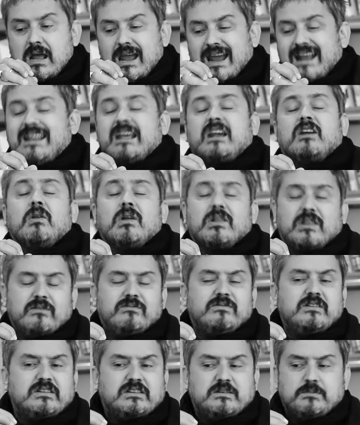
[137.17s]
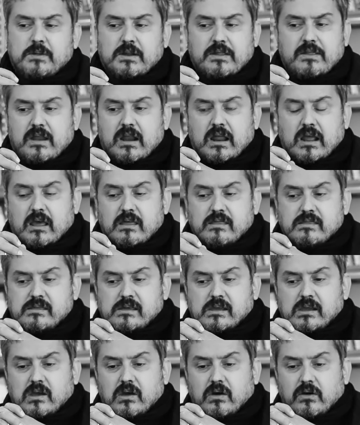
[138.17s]
any creative discipline that I can
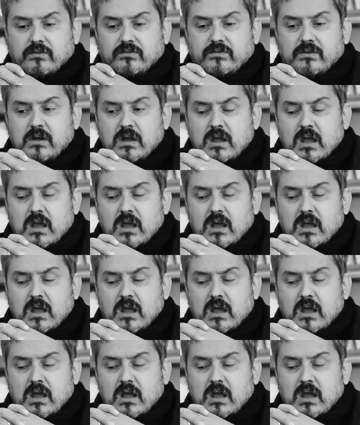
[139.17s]
think of.